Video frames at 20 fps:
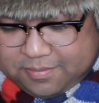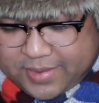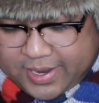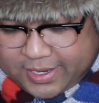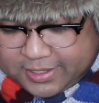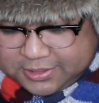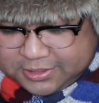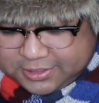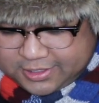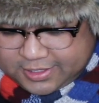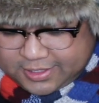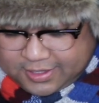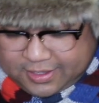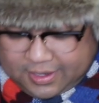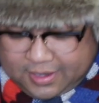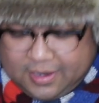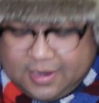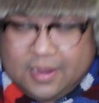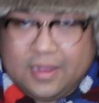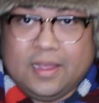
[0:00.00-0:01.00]

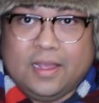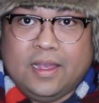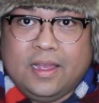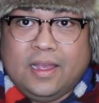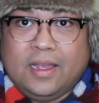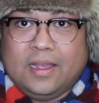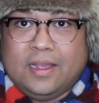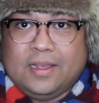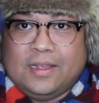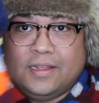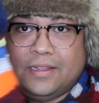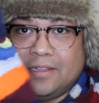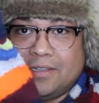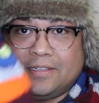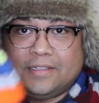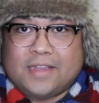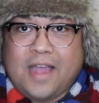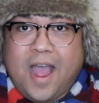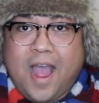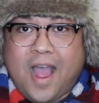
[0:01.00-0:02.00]
matching
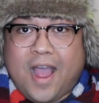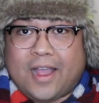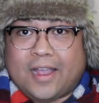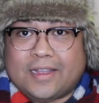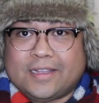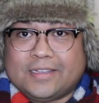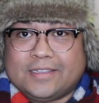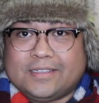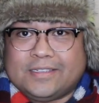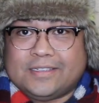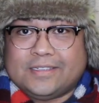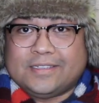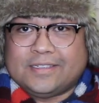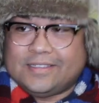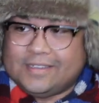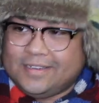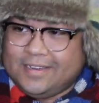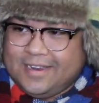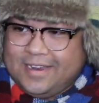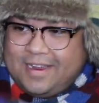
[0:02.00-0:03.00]

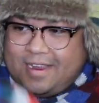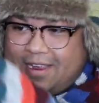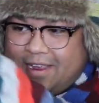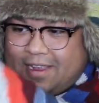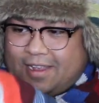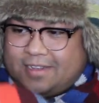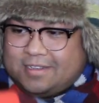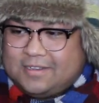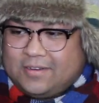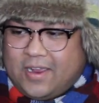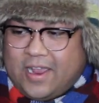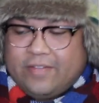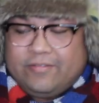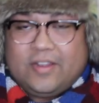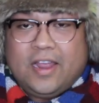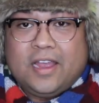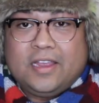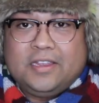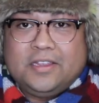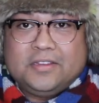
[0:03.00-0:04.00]
socks, and so I have
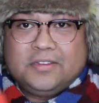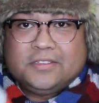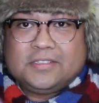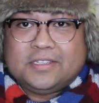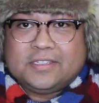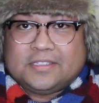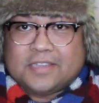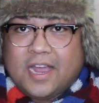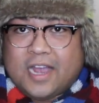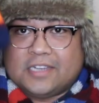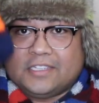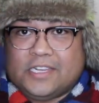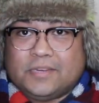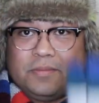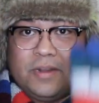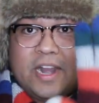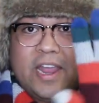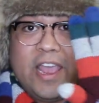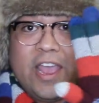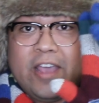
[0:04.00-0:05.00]
not used the socks
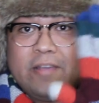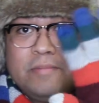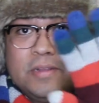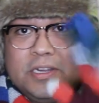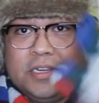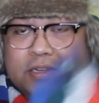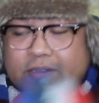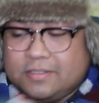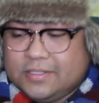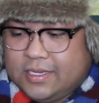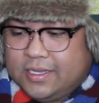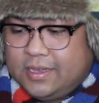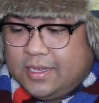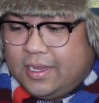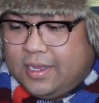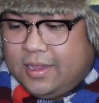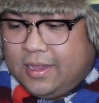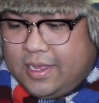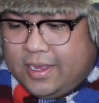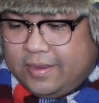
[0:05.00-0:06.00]
yet, but I have been using
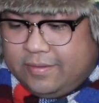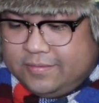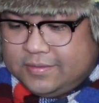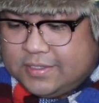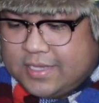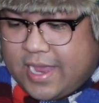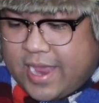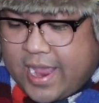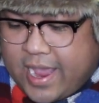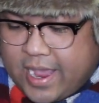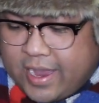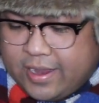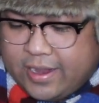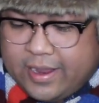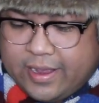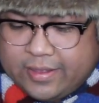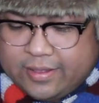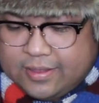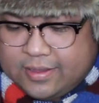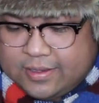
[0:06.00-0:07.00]
the gloves, the hat,
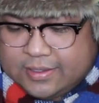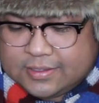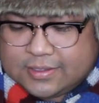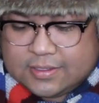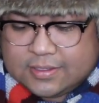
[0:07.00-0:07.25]
and the